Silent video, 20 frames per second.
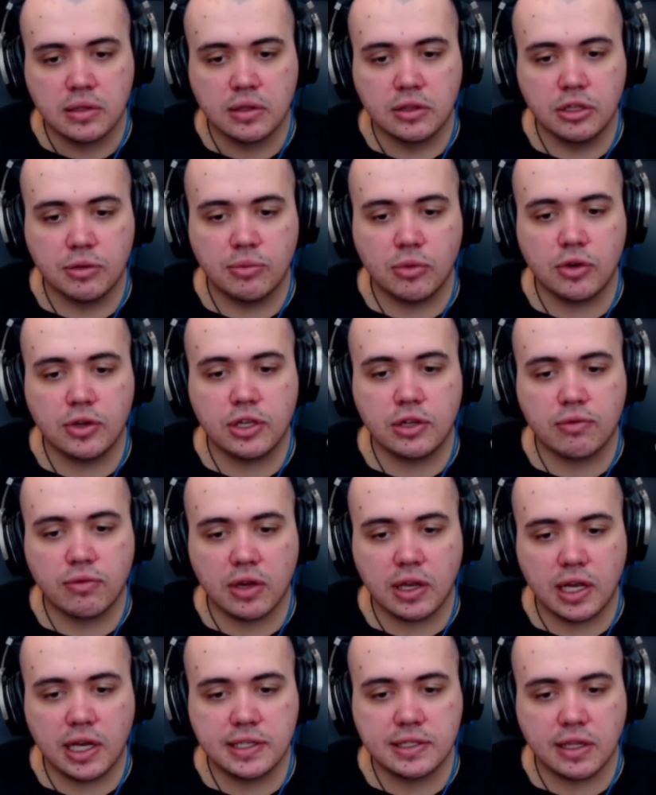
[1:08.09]
the more you
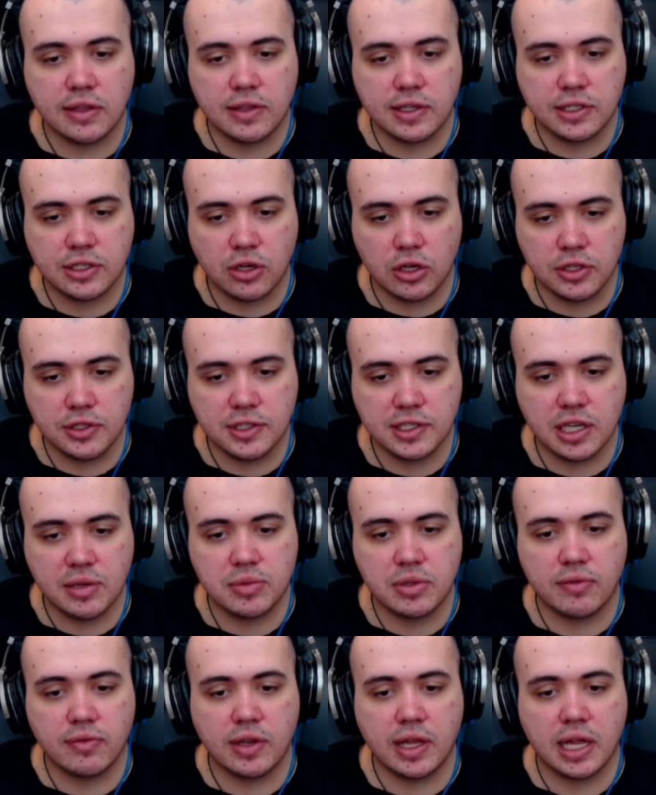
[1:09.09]
realize that this
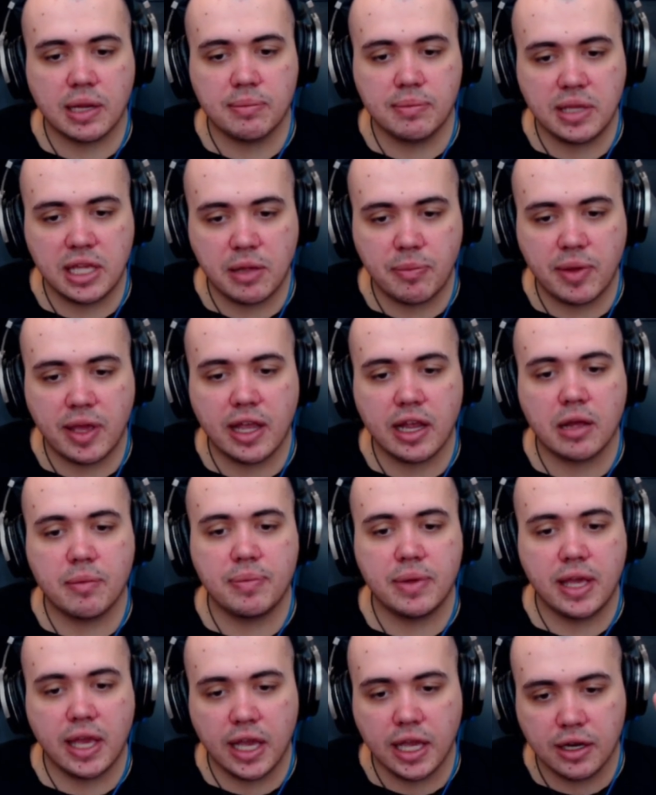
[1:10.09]
concept of like me being a
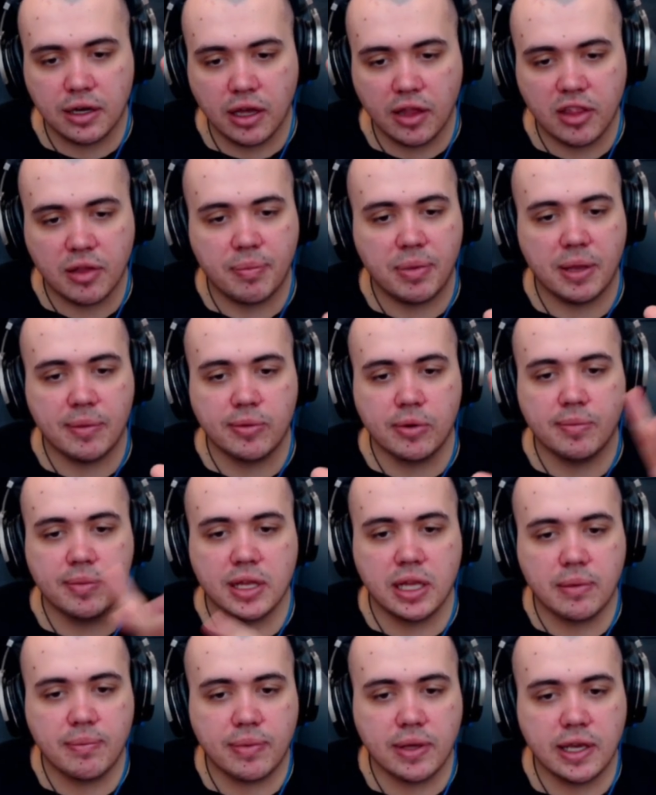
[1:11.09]
being and other people
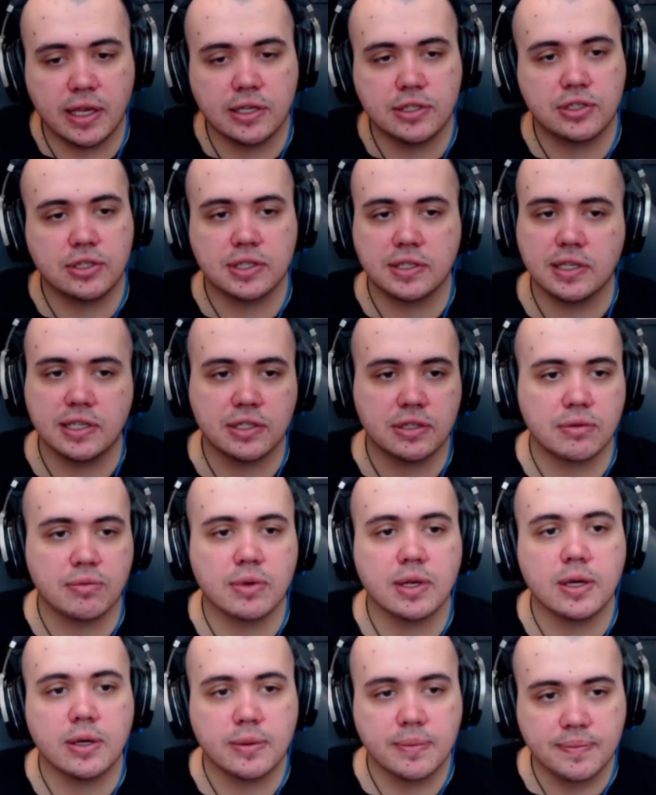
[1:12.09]
being beings just isn't
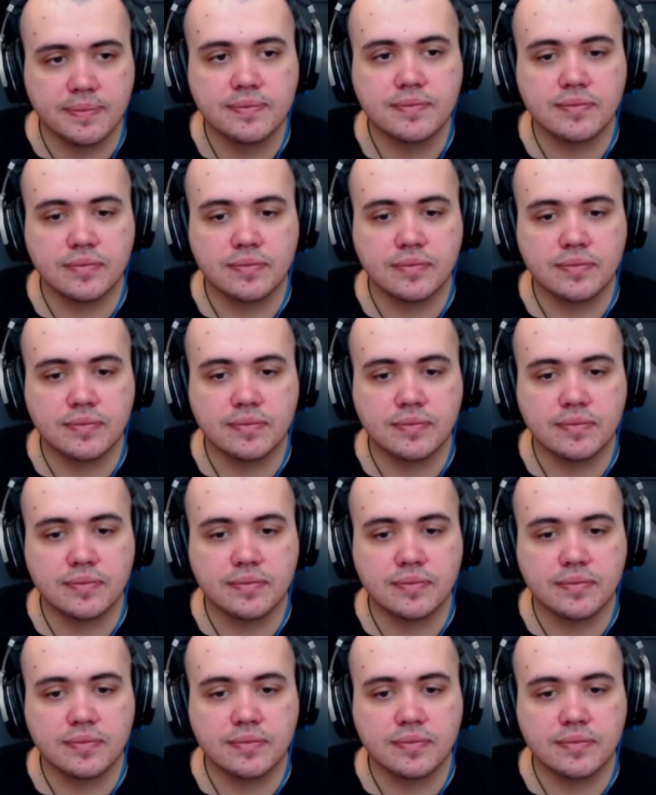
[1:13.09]
real.